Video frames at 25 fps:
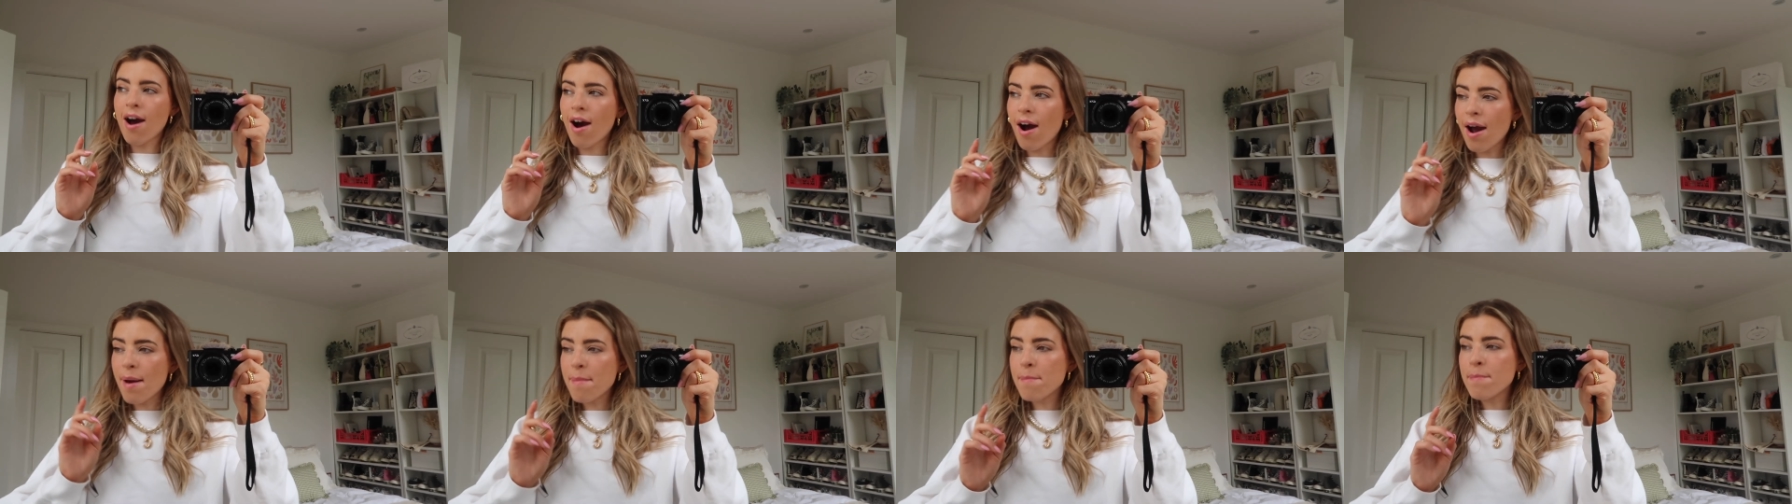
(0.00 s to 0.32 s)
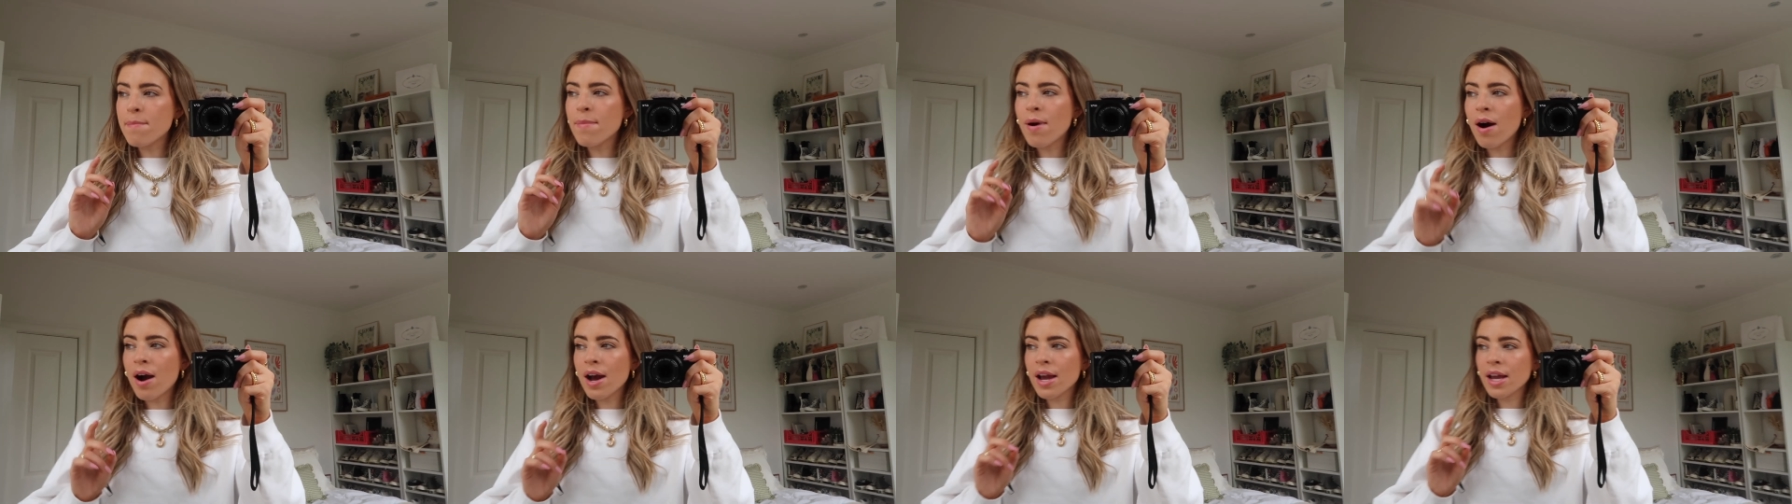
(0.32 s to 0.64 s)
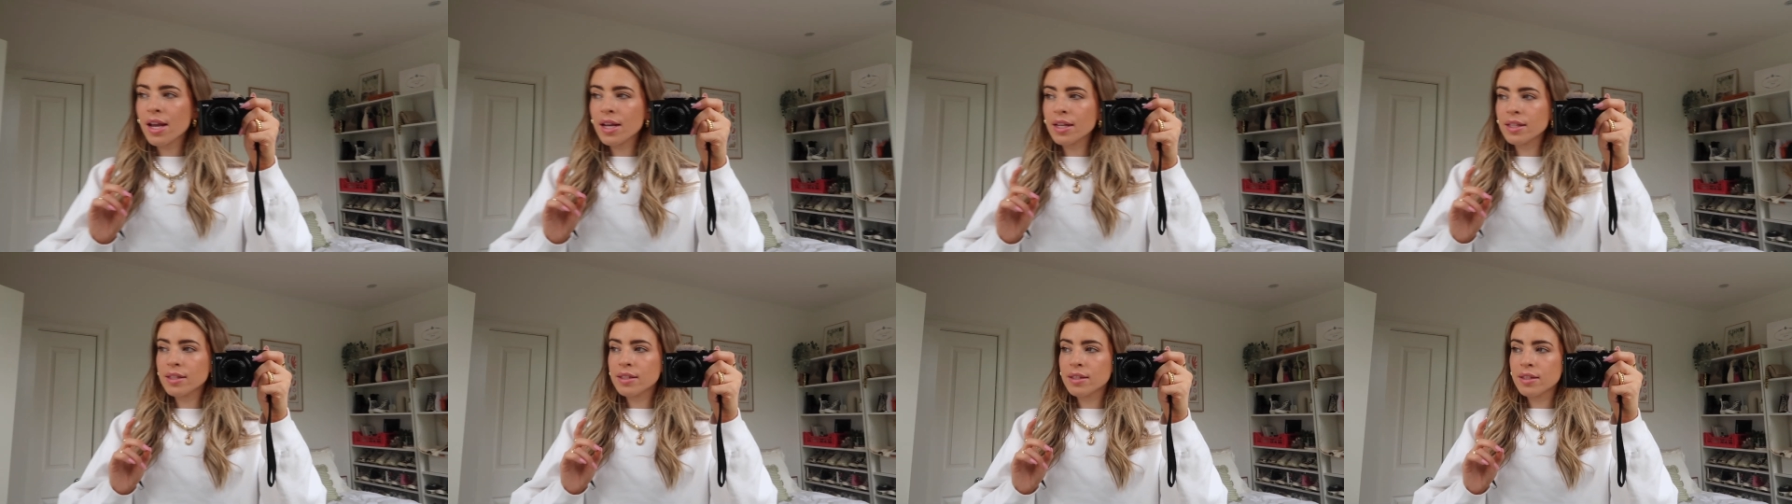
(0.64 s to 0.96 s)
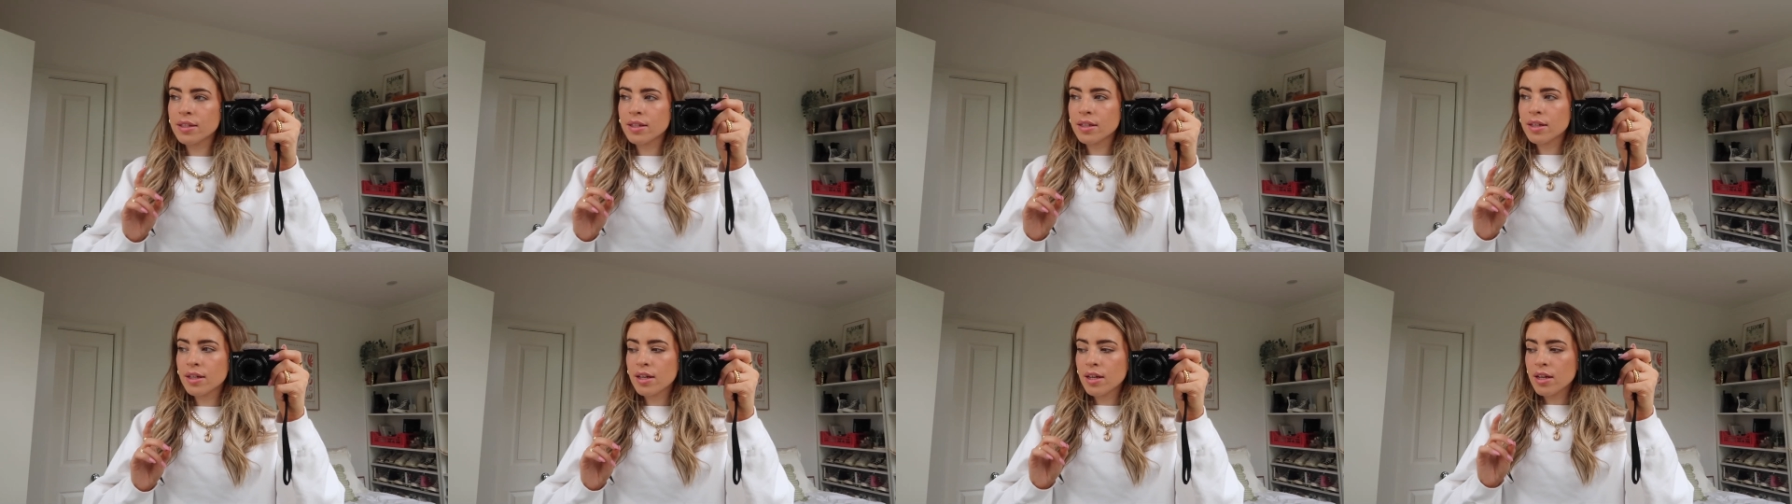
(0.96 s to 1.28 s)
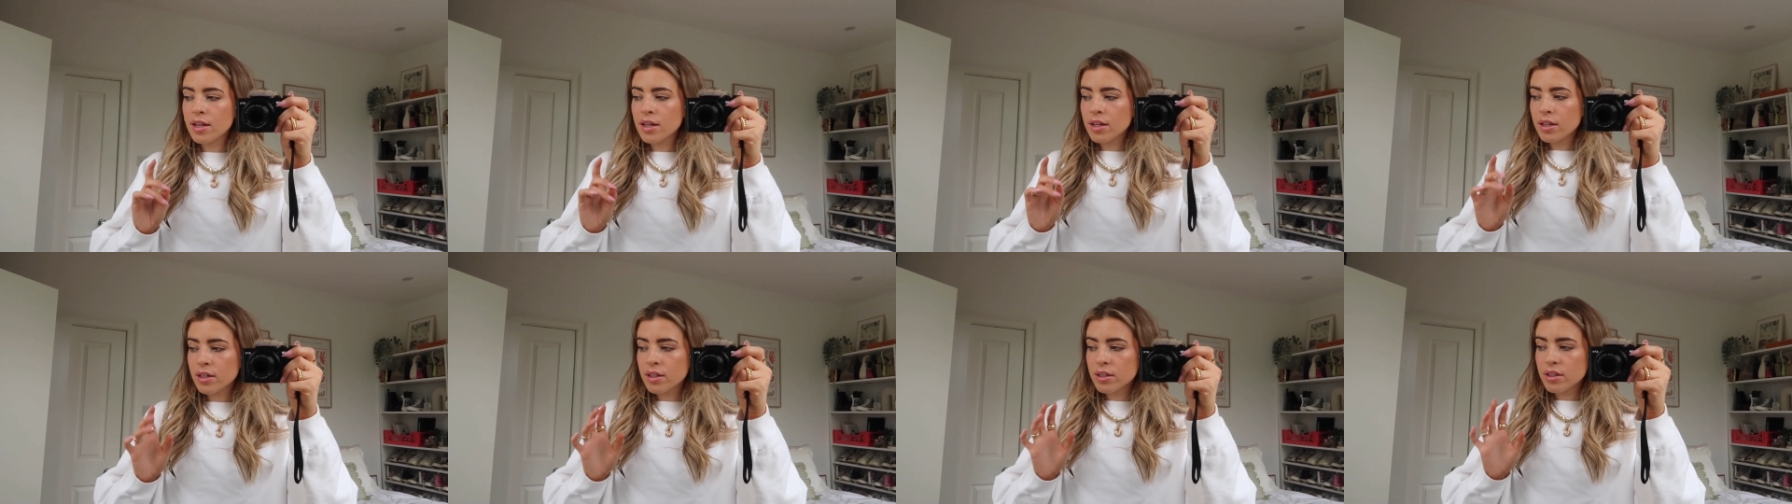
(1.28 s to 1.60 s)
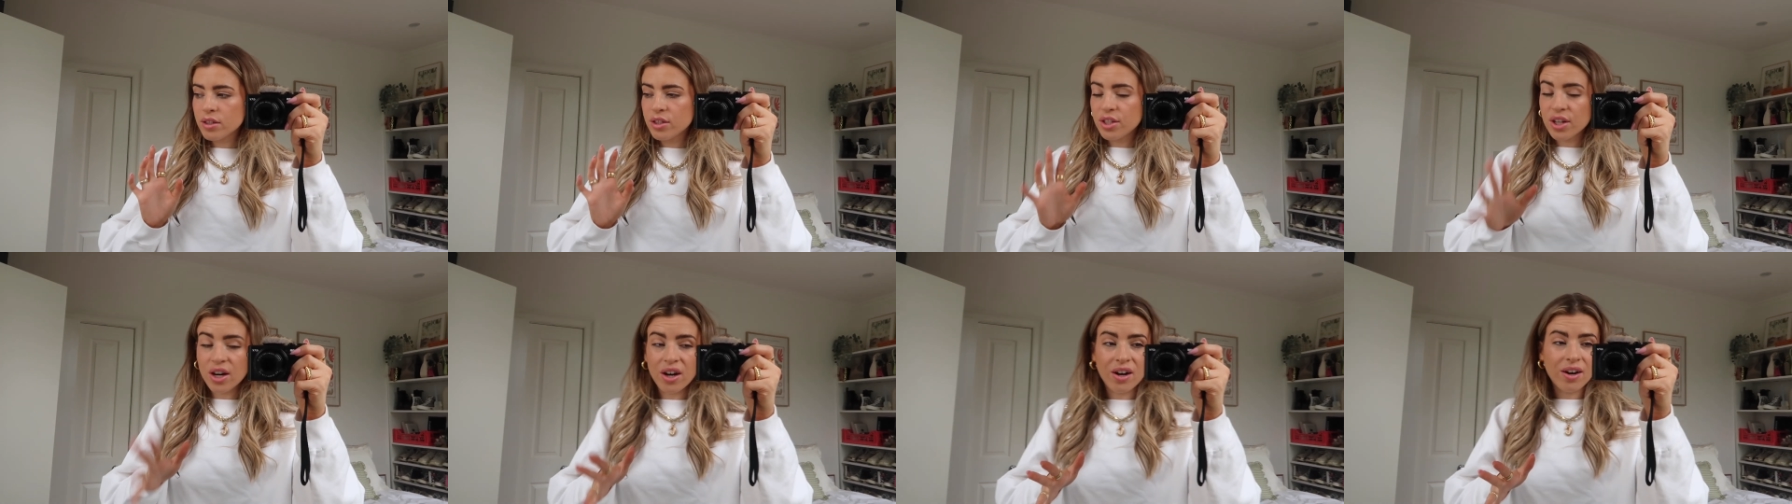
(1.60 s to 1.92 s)
I might
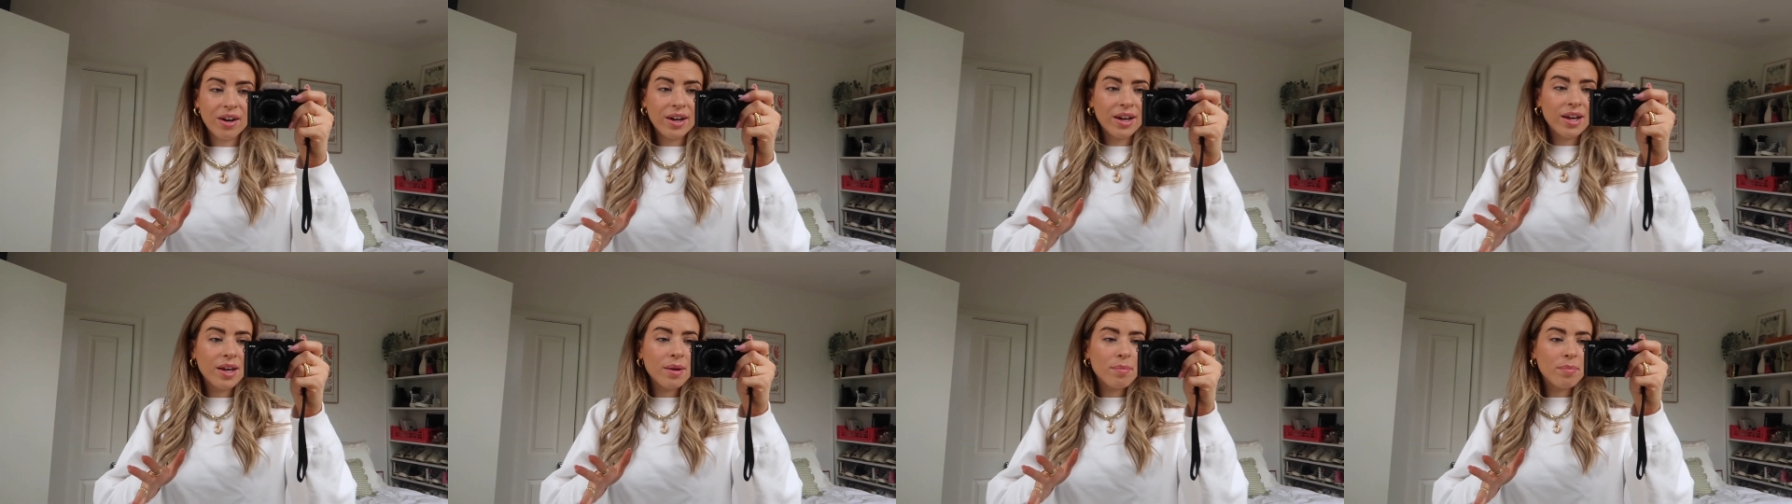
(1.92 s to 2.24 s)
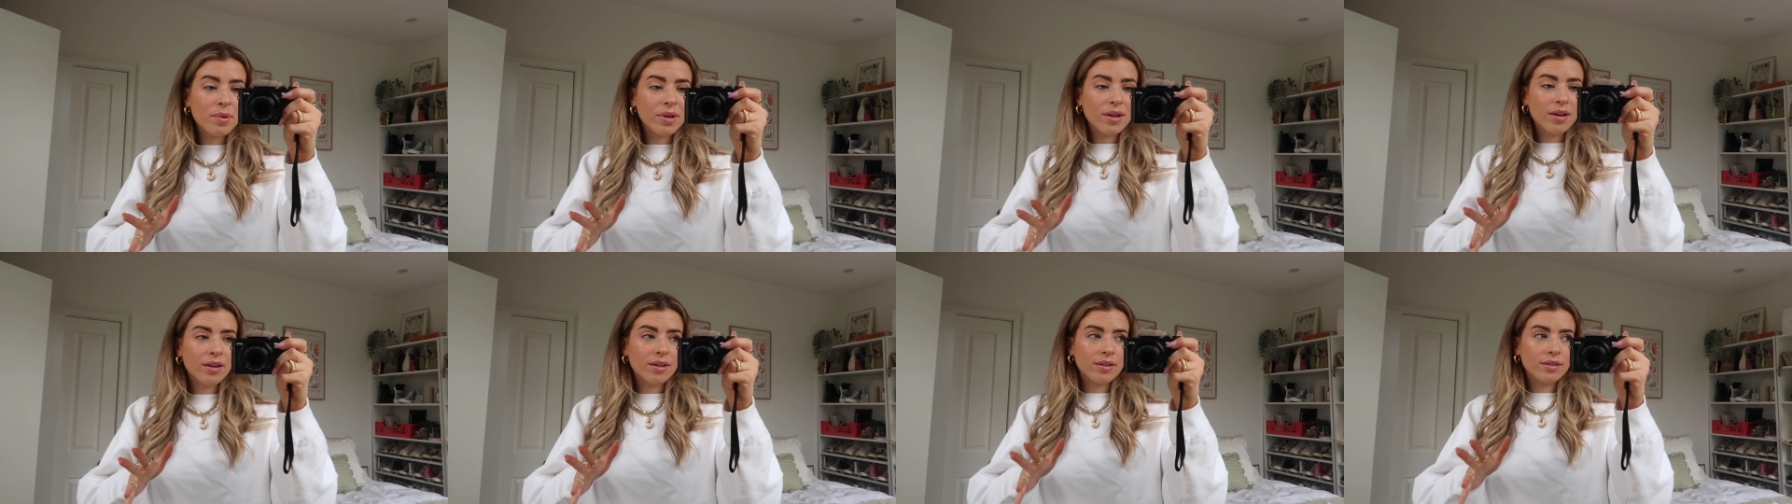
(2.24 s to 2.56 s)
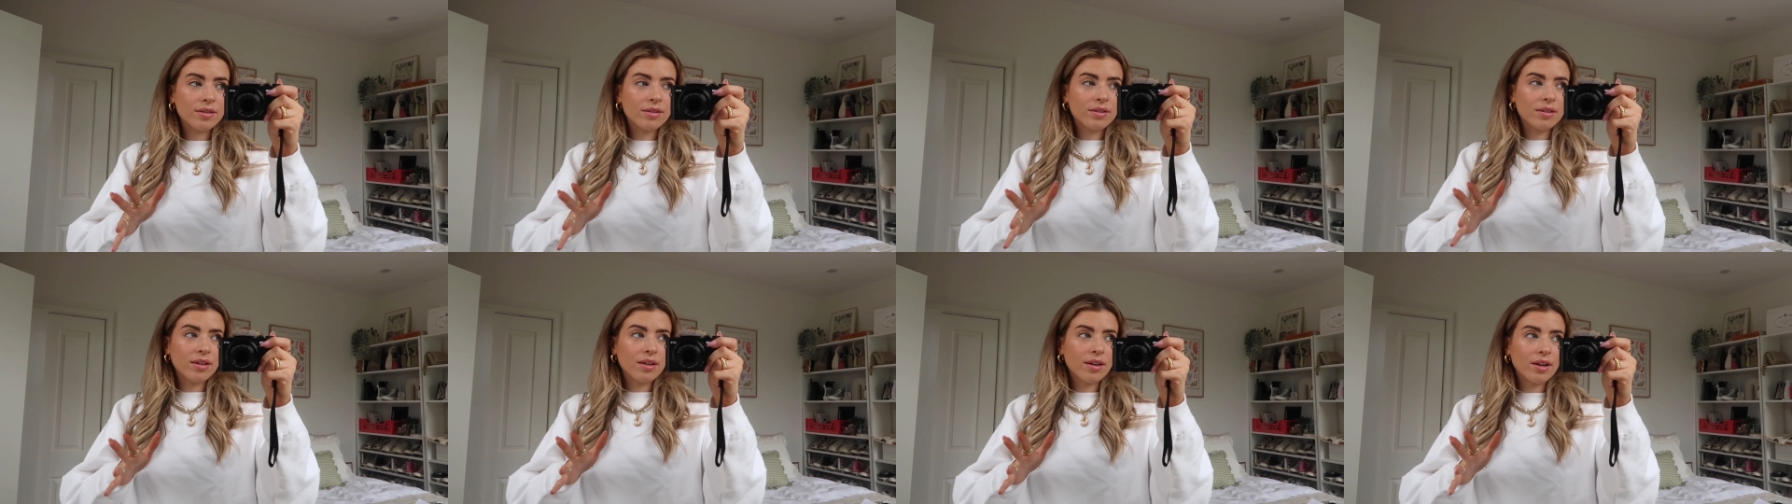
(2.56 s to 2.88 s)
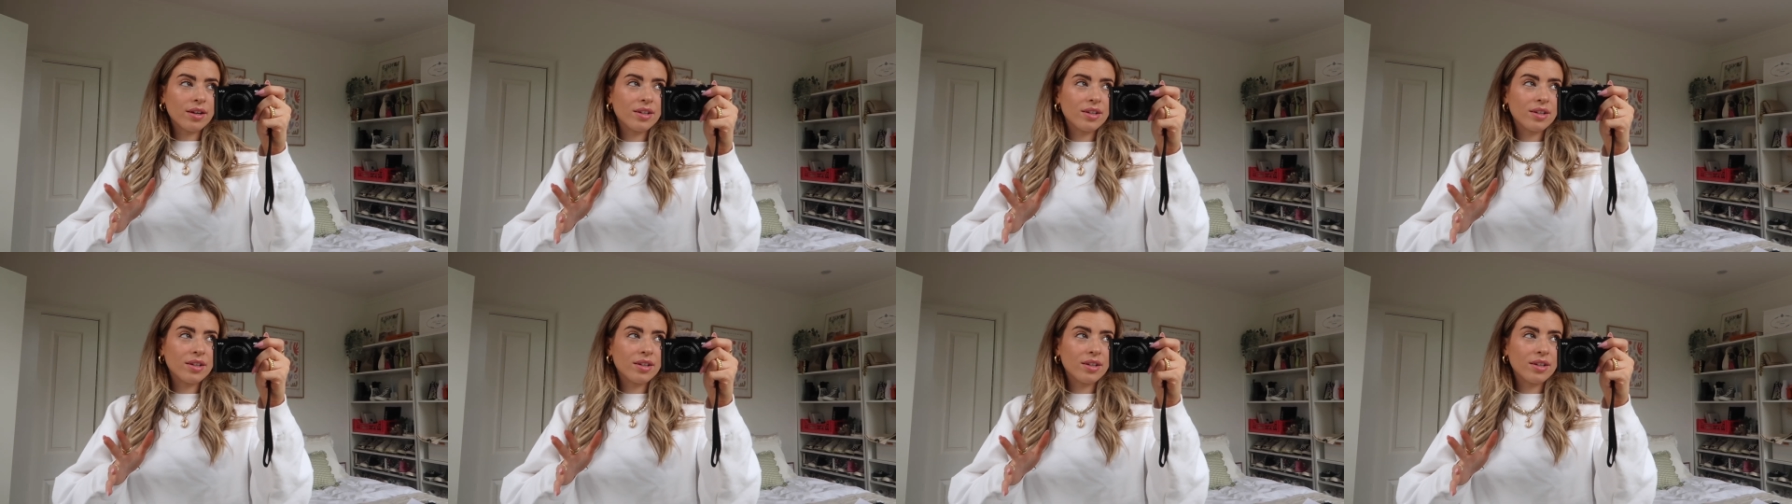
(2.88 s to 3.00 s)
die because